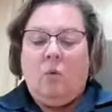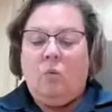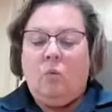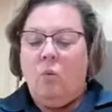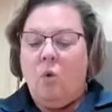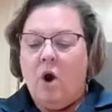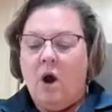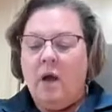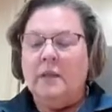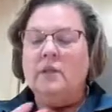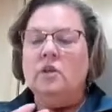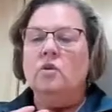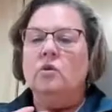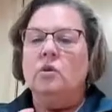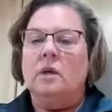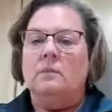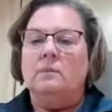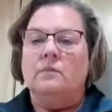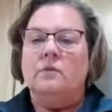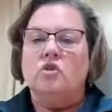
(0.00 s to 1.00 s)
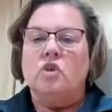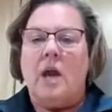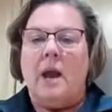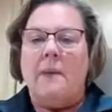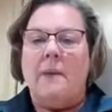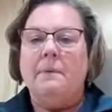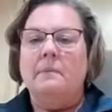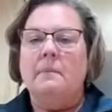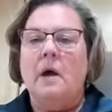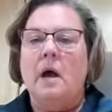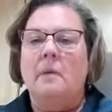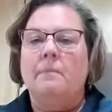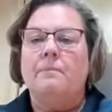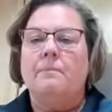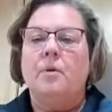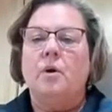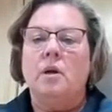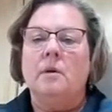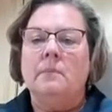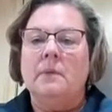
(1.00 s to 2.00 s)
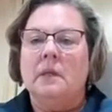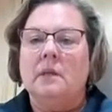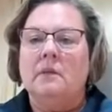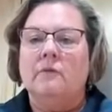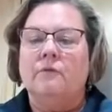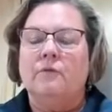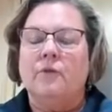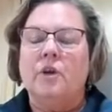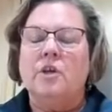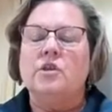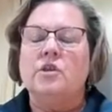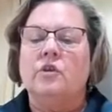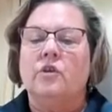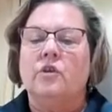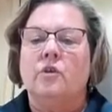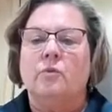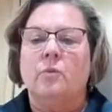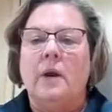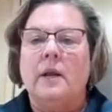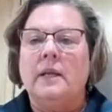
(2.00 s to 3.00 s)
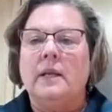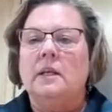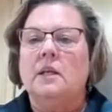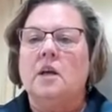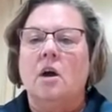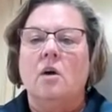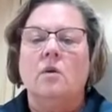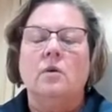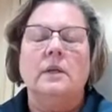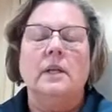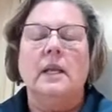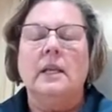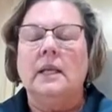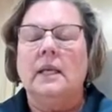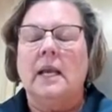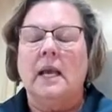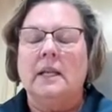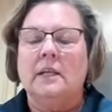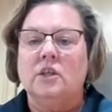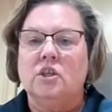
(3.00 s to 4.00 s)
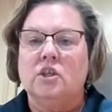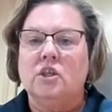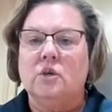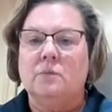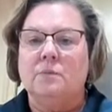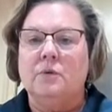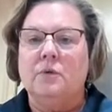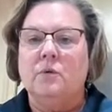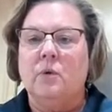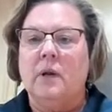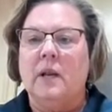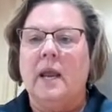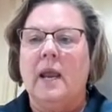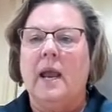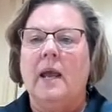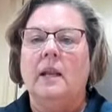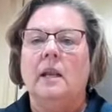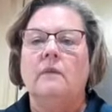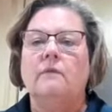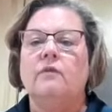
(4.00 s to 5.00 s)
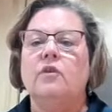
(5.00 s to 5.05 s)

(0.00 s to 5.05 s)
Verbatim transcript: One, you can chop them up, put them in the freezer. They're ready to go in any kind of soup you want to add.